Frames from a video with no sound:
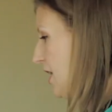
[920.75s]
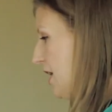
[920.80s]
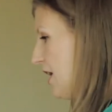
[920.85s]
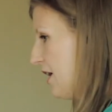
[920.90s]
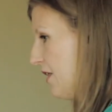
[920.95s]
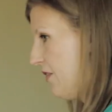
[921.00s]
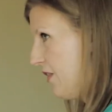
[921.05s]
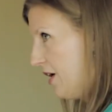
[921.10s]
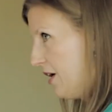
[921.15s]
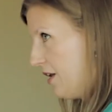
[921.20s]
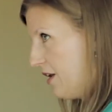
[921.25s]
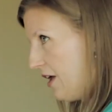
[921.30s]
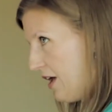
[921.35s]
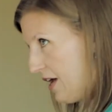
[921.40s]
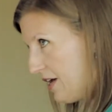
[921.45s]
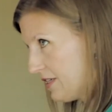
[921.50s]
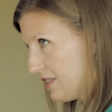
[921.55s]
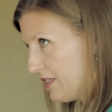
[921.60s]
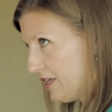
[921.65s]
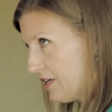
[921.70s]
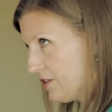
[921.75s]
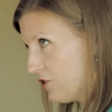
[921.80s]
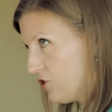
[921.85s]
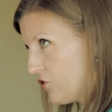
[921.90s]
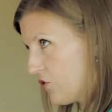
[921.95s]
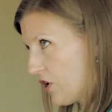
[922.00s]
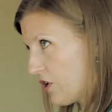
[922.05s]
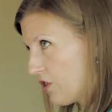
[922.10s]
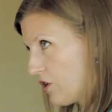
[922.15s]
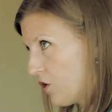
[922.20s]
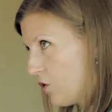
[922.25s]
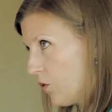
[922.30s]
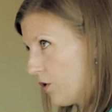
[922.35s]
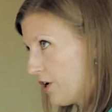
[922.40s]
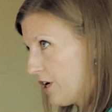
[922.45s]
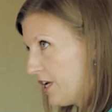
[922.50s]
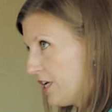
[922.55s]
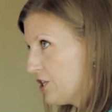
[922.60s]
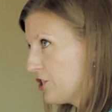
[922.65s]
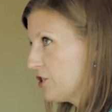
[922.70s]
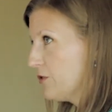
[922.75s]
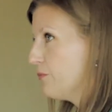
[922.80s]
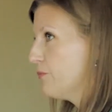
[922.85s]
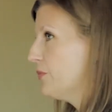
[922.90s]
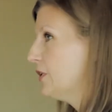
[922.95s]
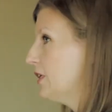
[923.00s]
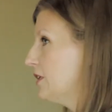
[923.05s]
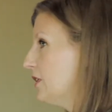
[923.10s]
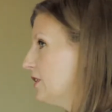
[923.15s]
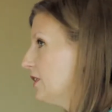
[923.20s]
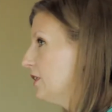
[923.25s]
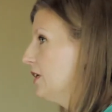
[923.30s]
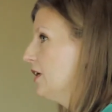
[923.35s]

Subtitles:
And then as that strength and coordination build,